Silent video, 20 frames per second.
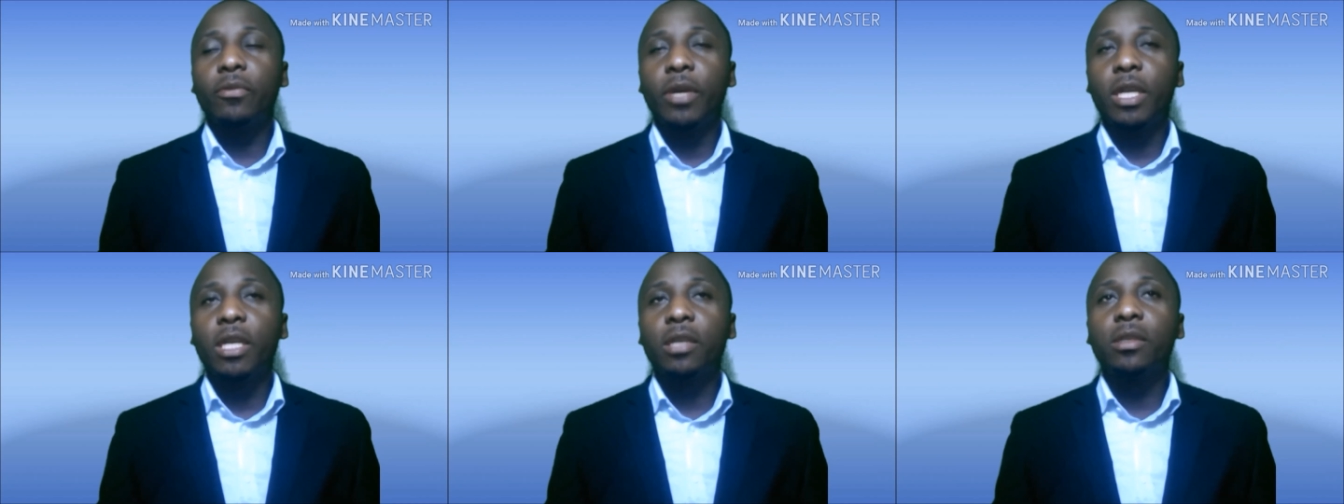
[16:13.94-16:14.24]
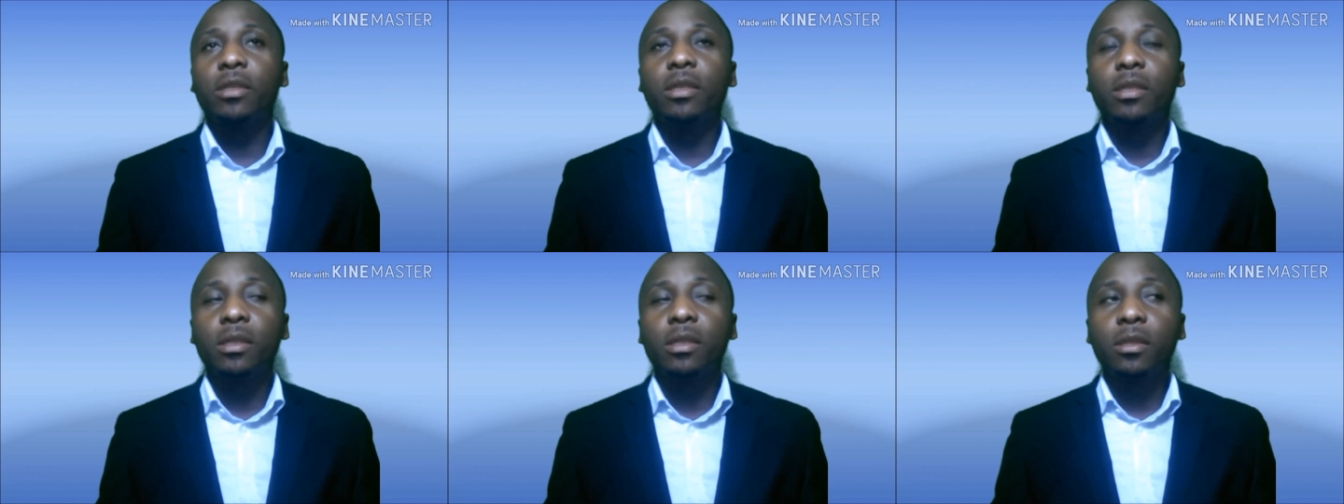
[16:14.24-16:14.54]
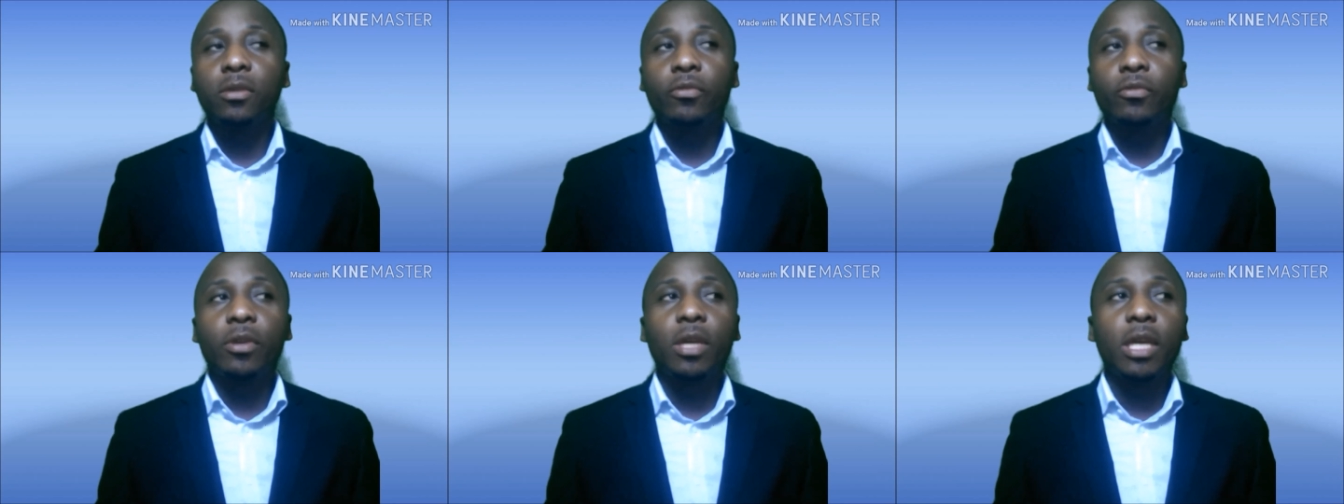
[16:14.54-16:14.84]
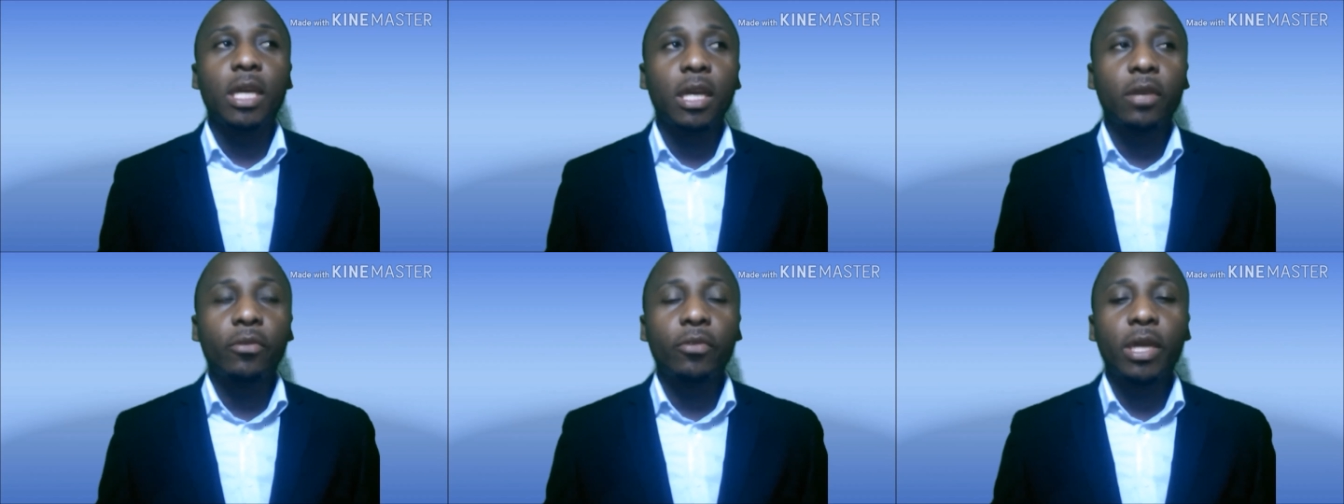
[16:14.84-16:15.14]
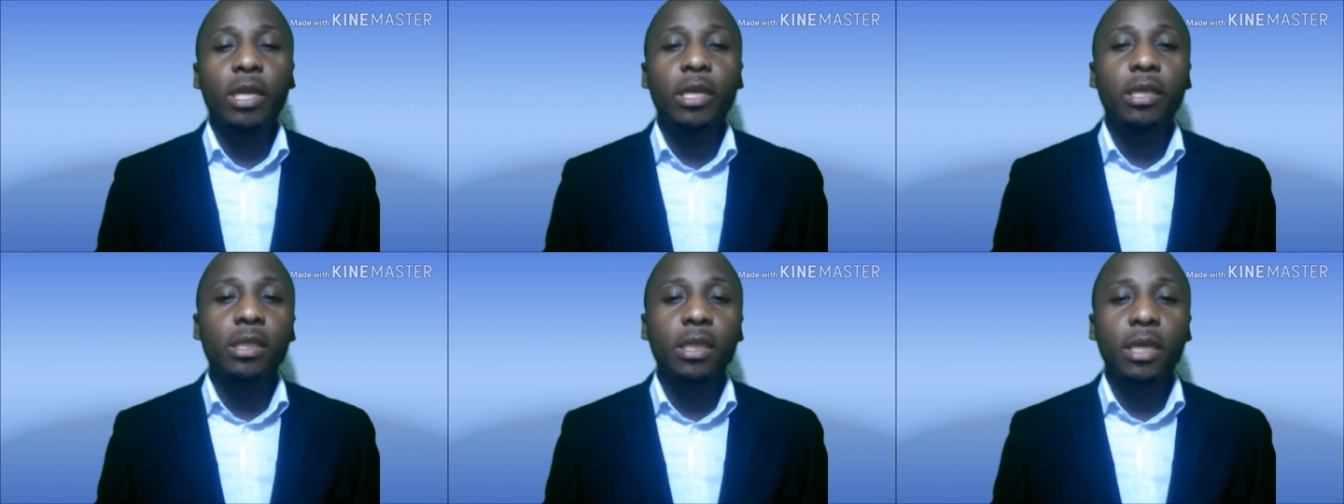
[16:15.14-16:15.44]
credit
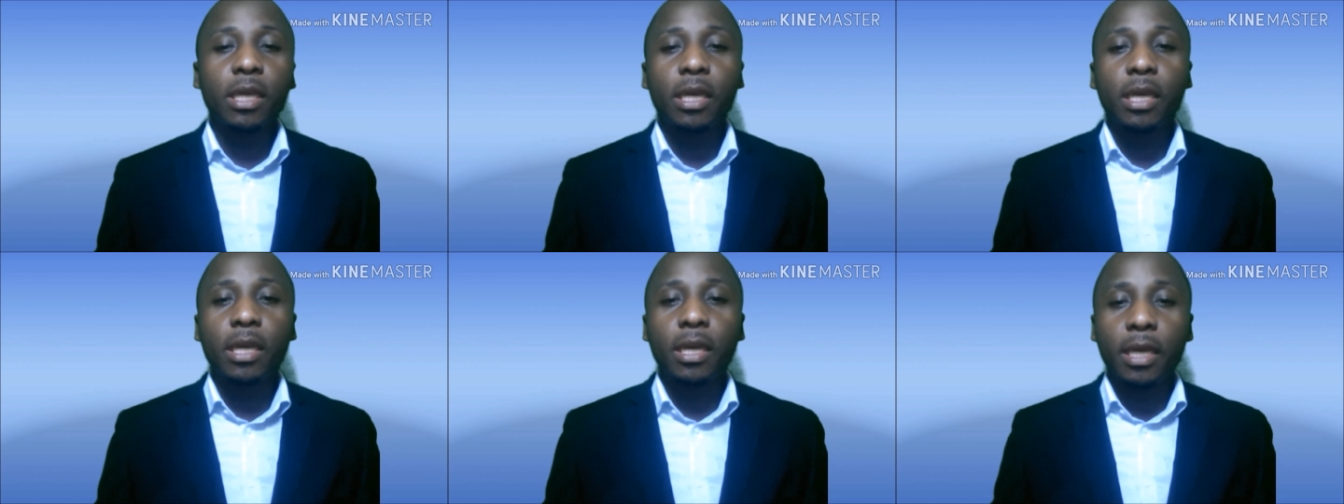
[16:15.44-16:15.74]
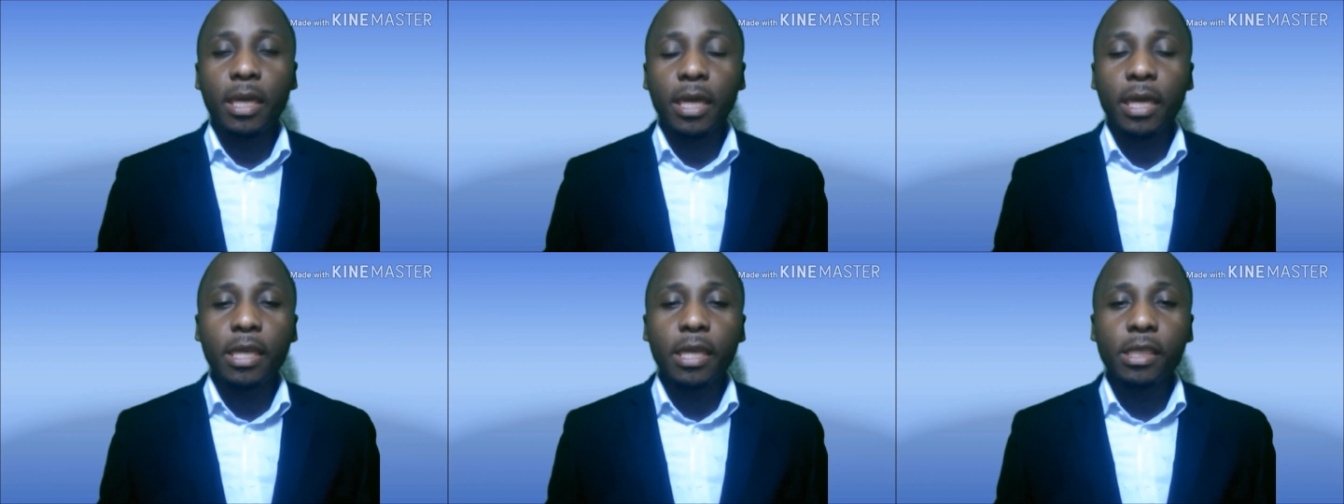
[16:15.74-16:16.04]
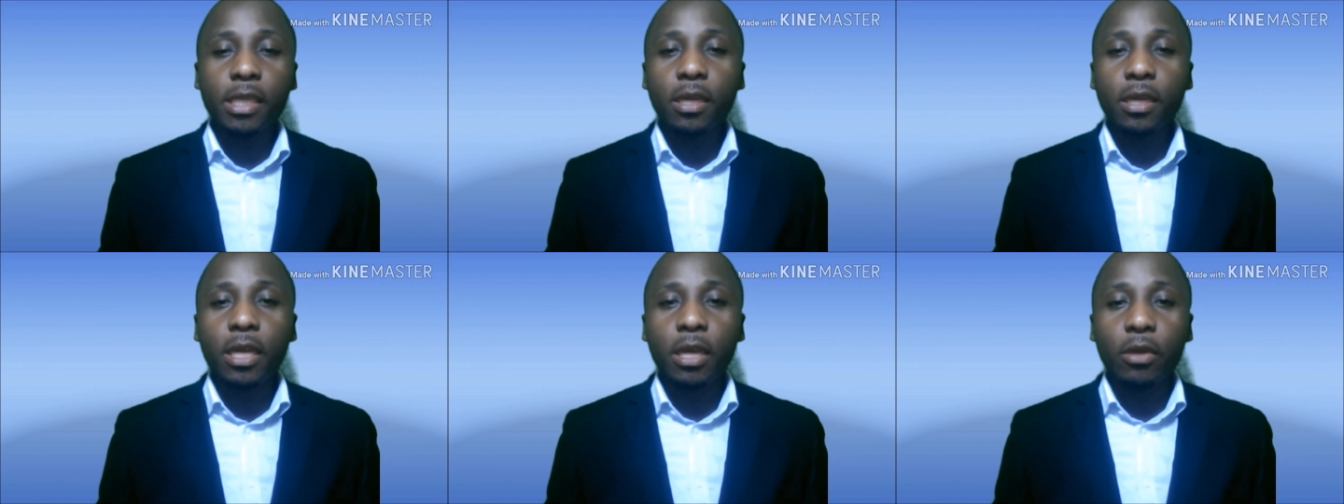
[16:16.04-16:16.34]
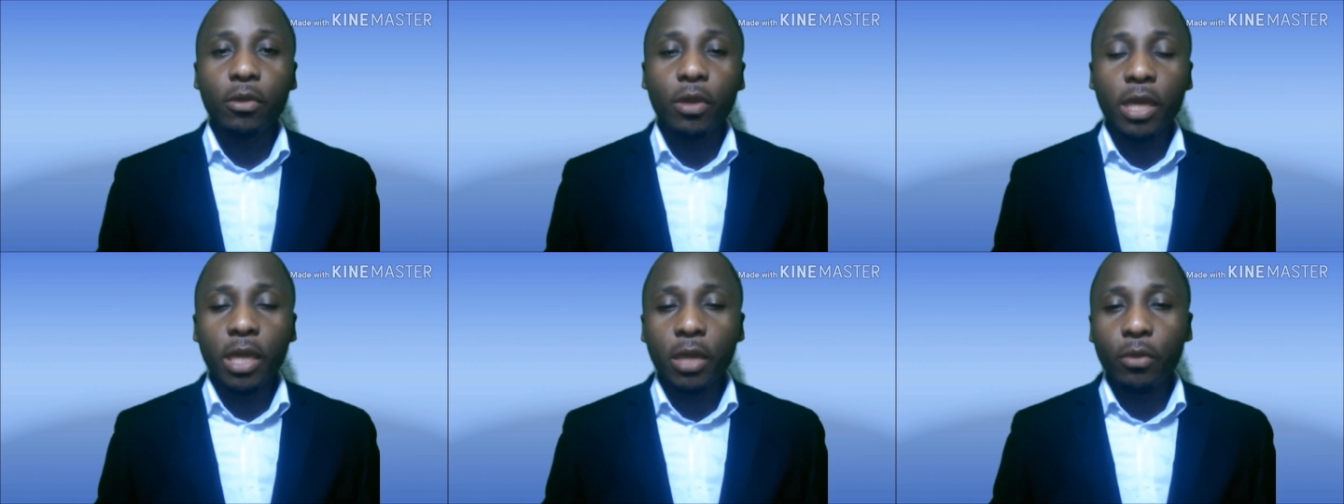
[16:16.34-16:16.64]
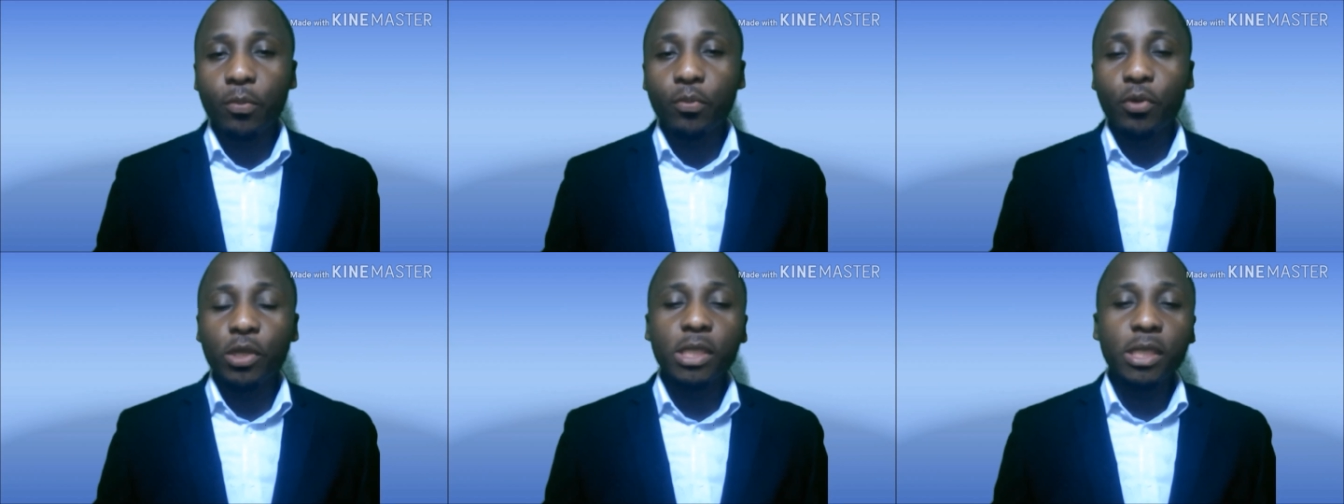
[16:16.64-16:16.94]

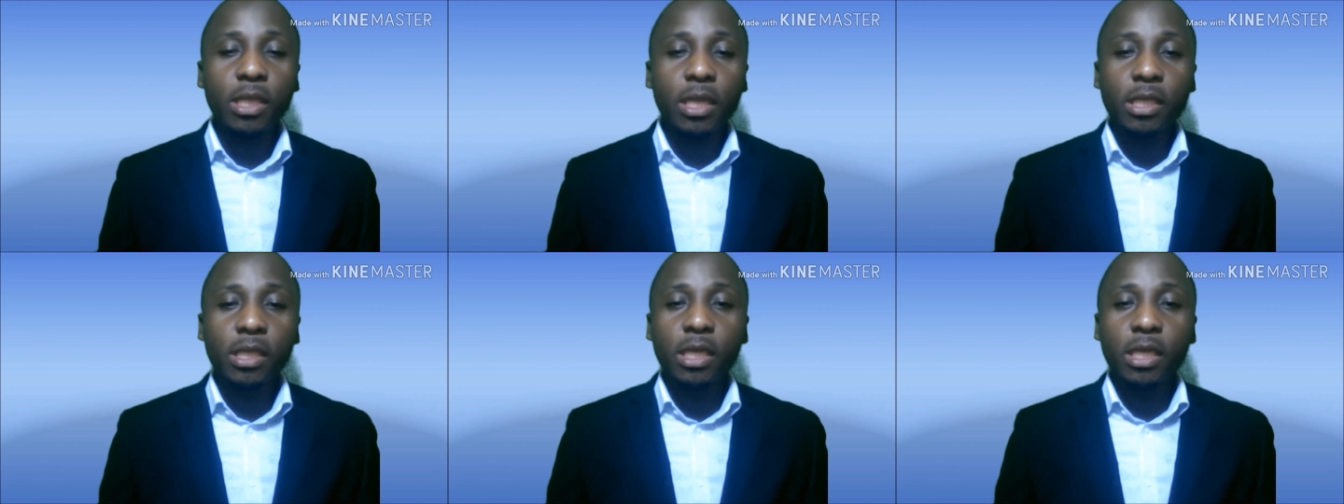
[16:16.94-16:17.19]
reporting